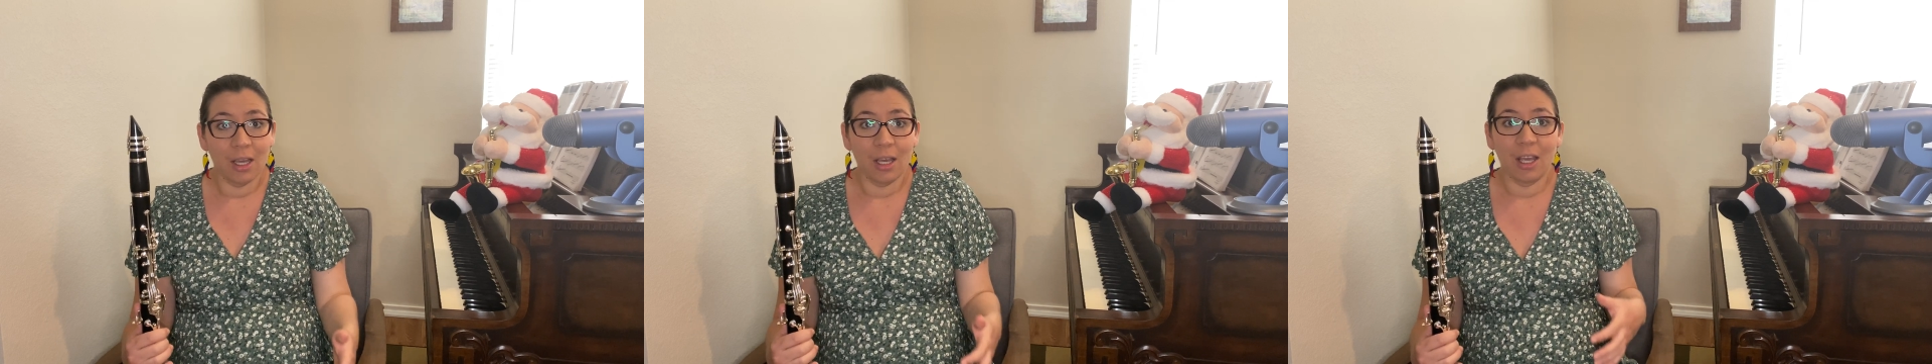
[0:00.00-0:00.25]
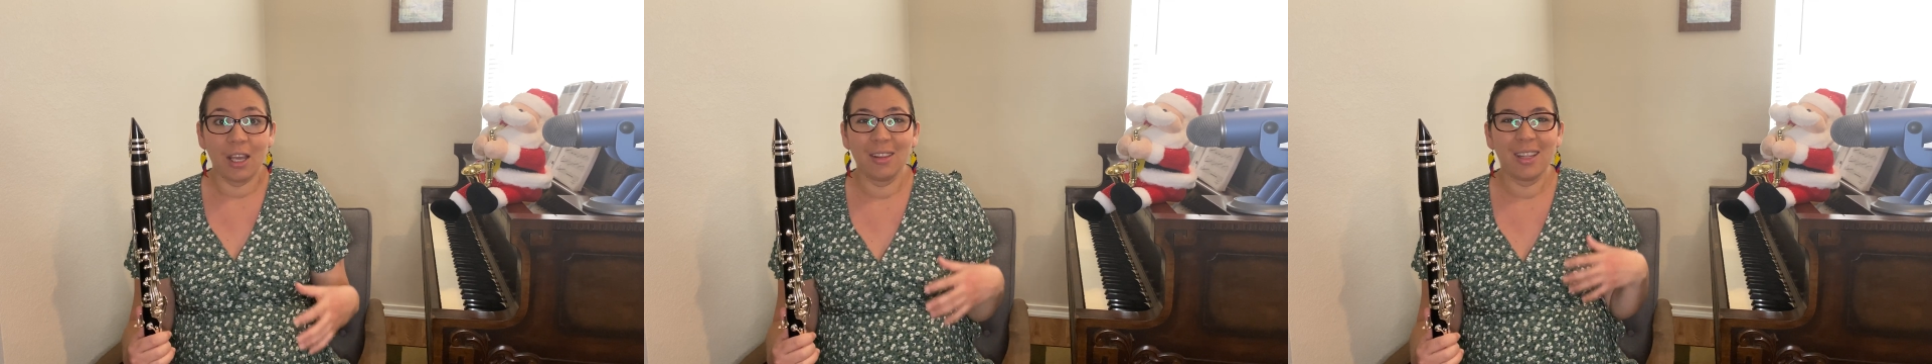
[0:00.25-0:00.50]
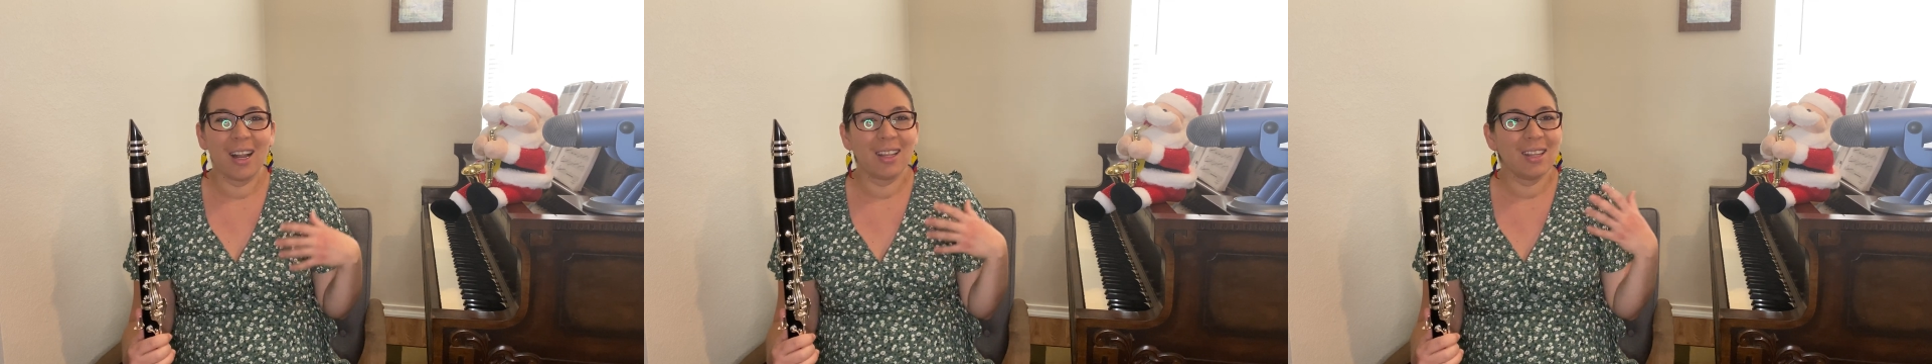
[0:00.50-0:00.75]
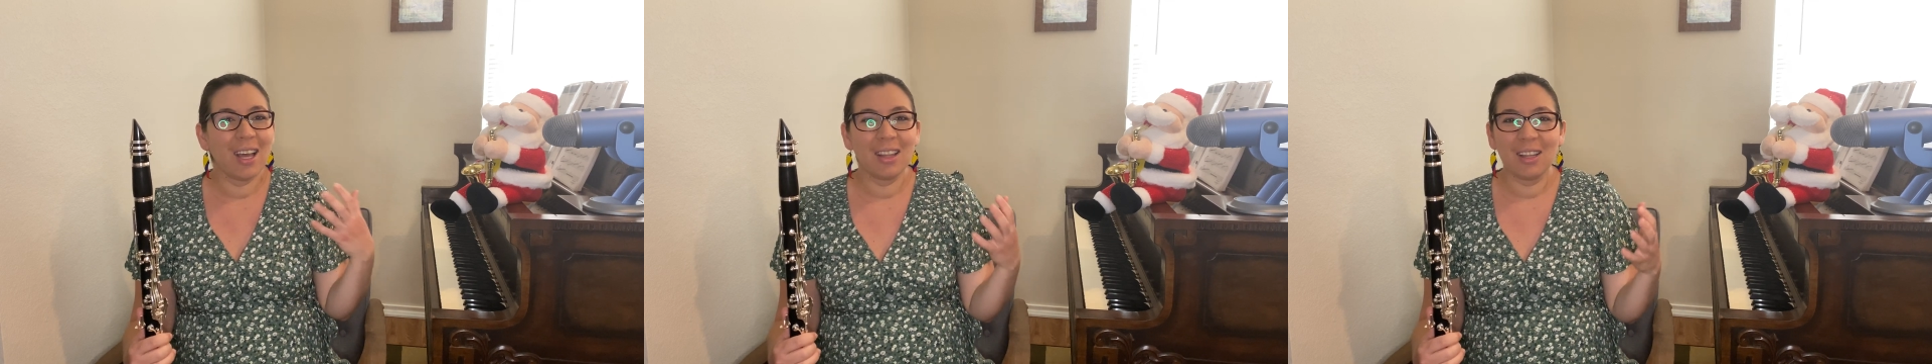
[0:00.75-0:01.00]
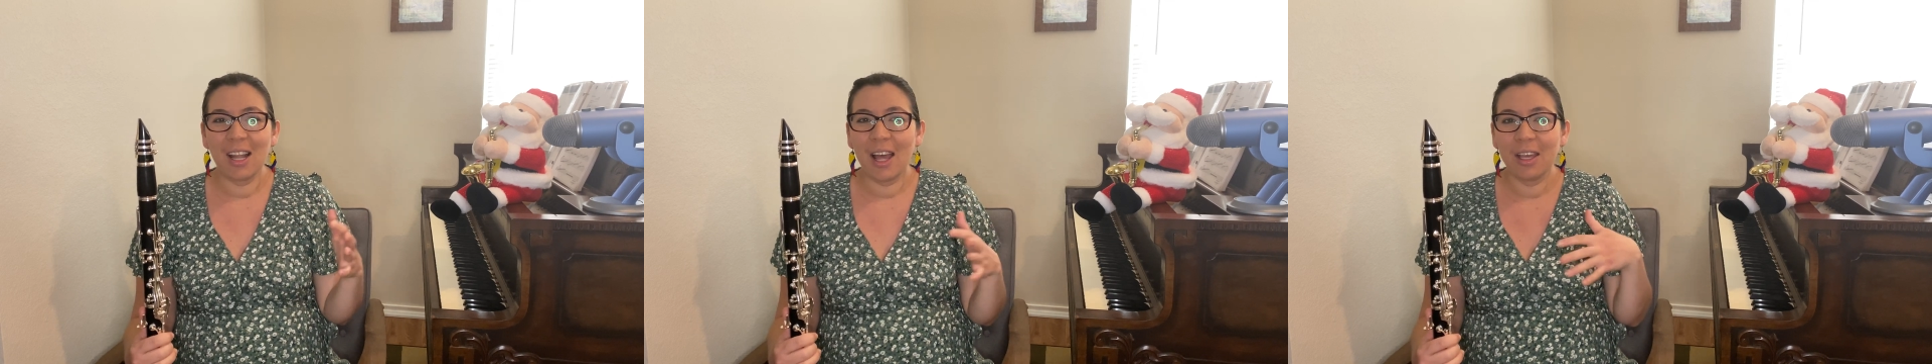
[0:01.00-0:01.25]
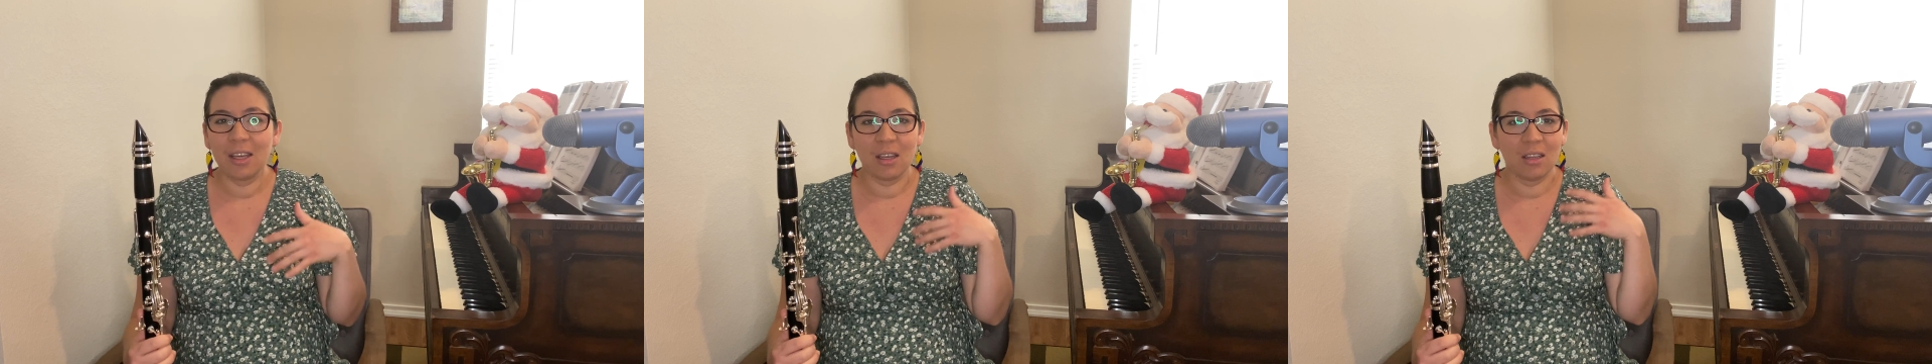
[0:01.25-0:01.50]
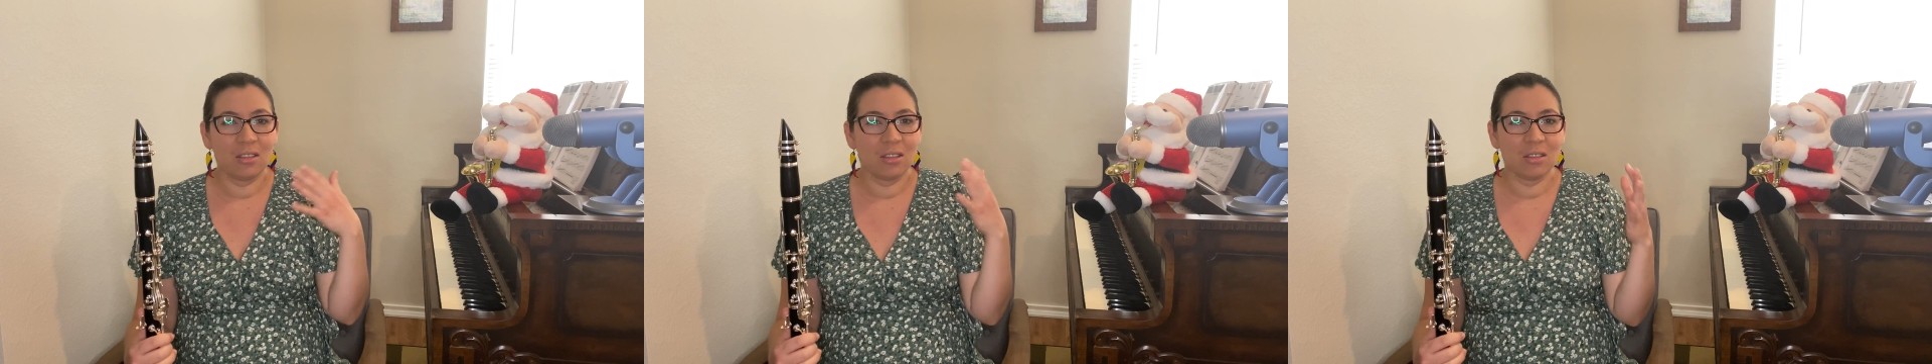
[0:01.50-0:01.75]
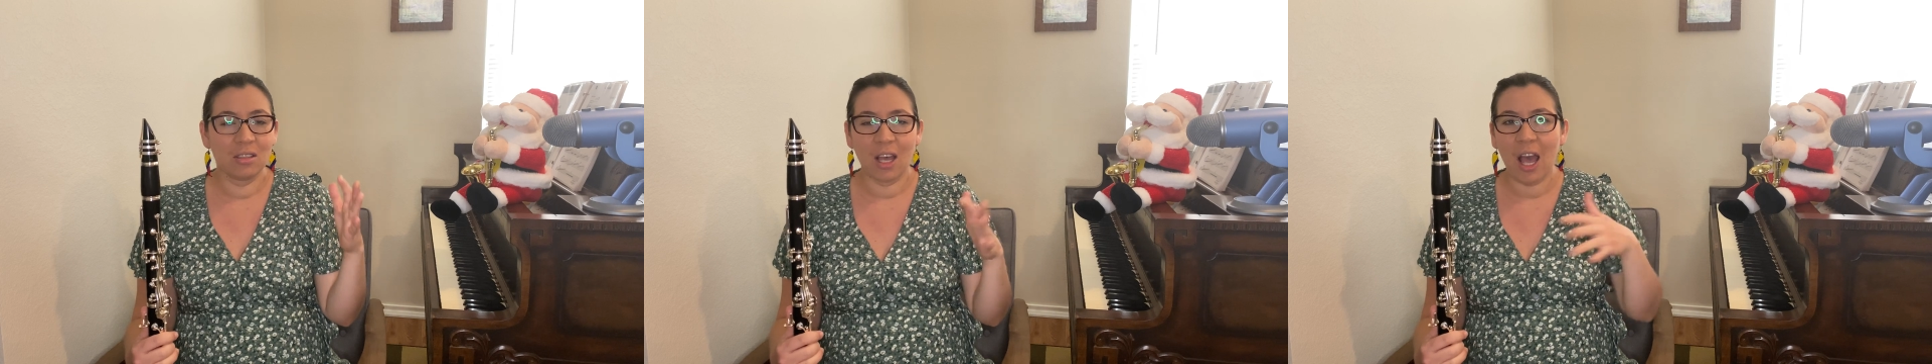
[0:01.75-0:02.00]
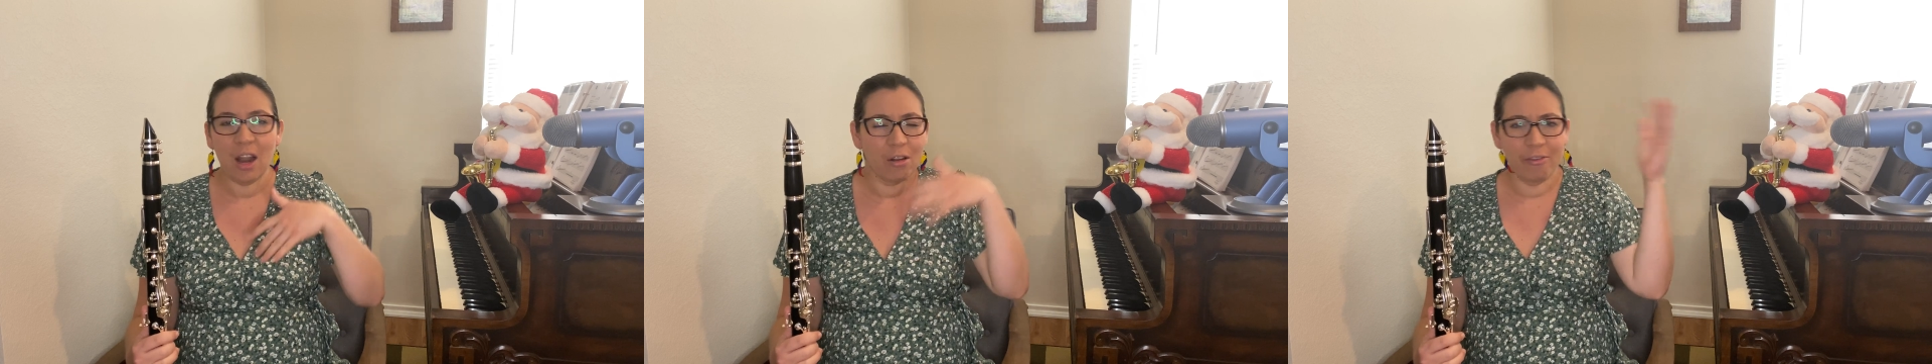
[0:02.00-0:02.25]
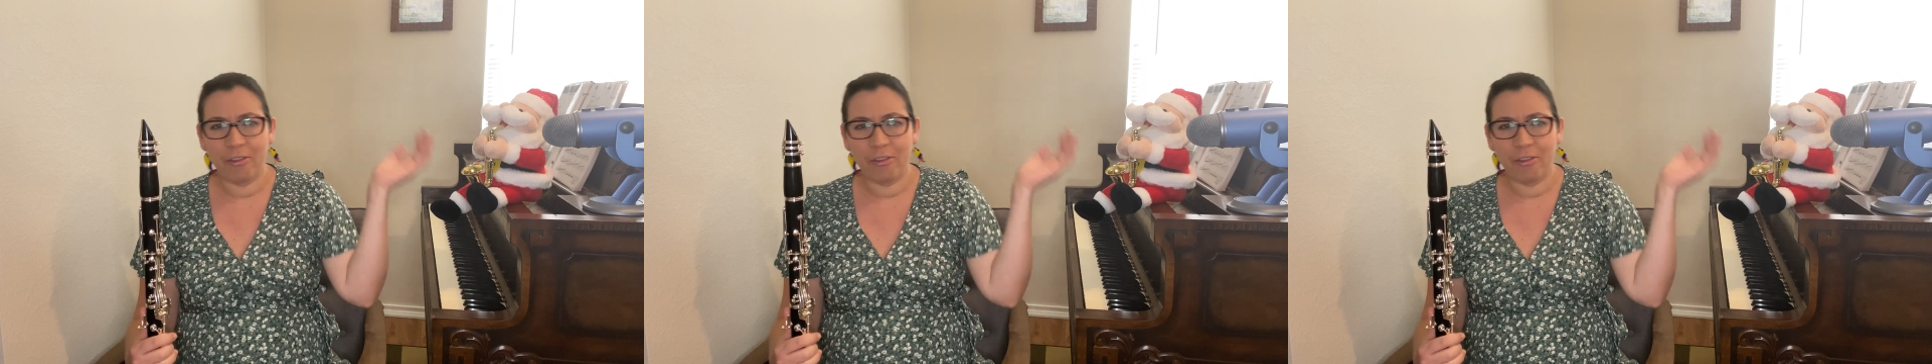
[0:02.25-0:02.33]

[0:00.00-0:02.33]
and they're not like just out of